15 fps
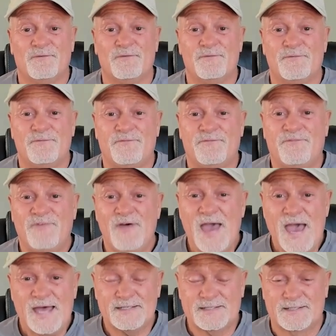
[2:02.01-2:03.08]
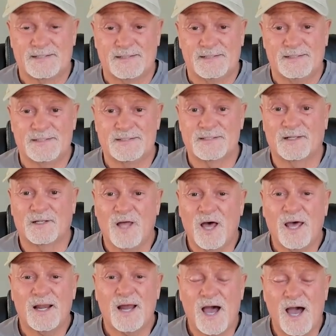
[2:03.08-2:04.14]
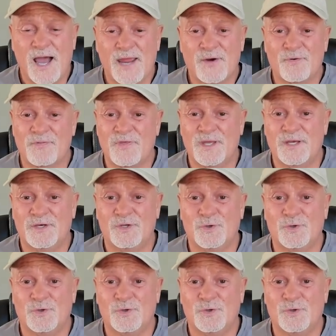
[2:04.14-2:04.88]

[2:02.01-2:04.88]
fat is a lot higher than you